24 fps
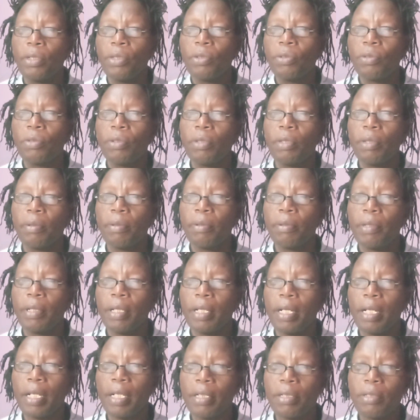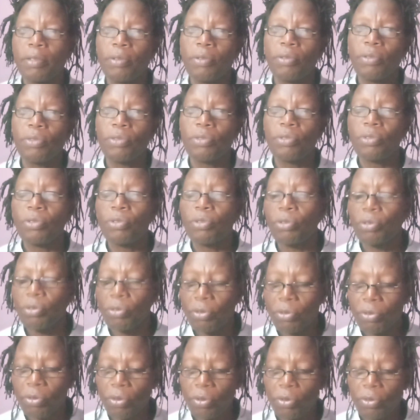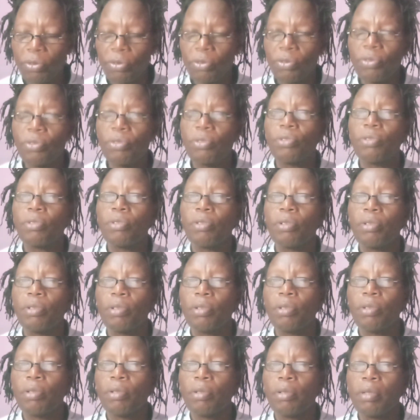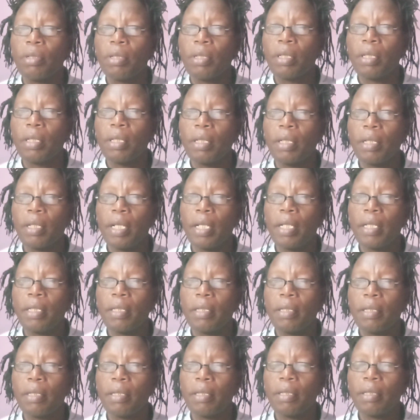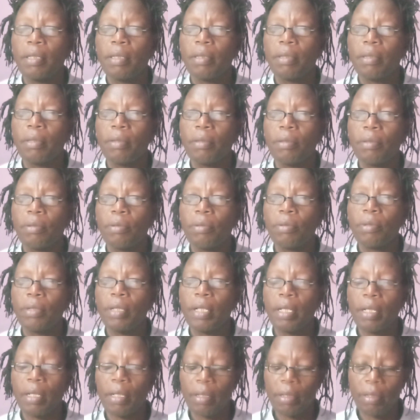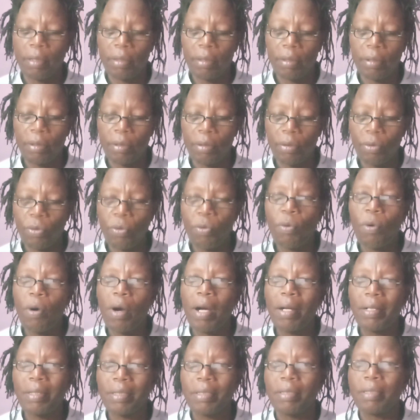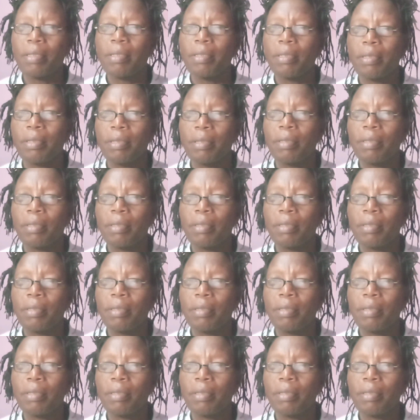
to the electrons, neutrons, right, to the quarks,